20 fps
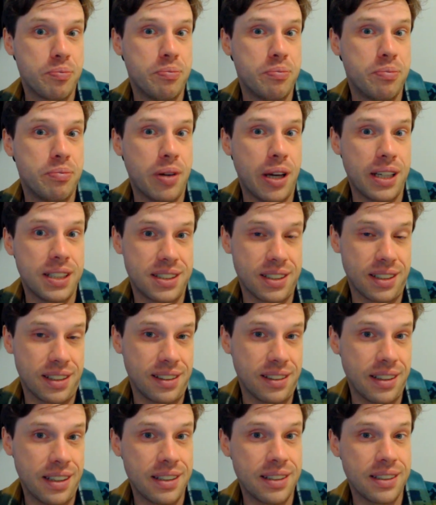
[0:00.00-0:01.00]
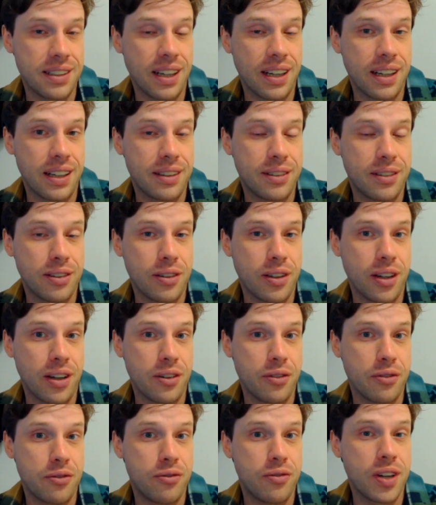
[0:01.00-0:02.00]
basically indict
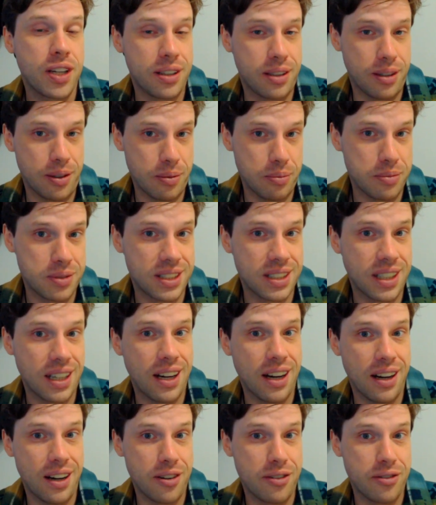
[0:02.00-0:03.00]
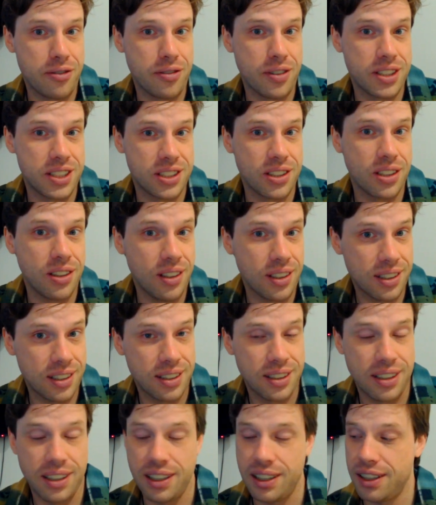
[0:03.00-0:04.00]
victims of
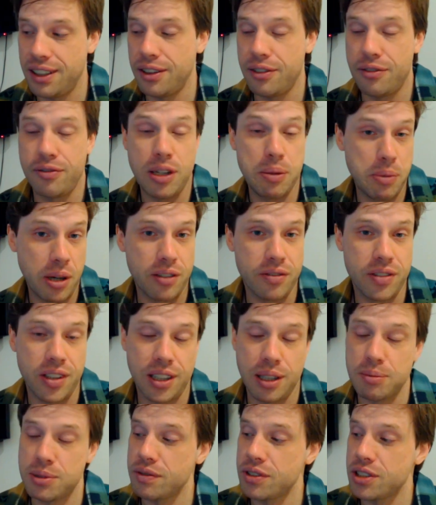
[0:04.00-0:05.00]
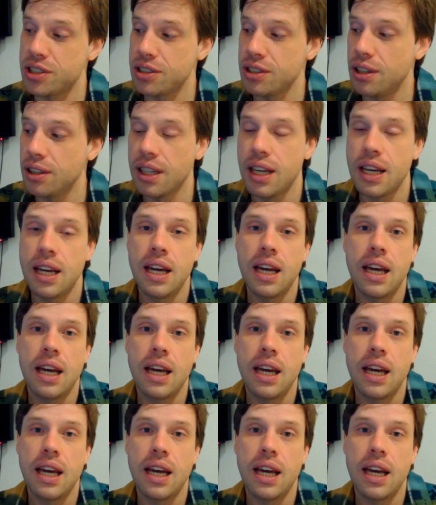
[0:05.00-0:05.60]
assault, female victims of assault.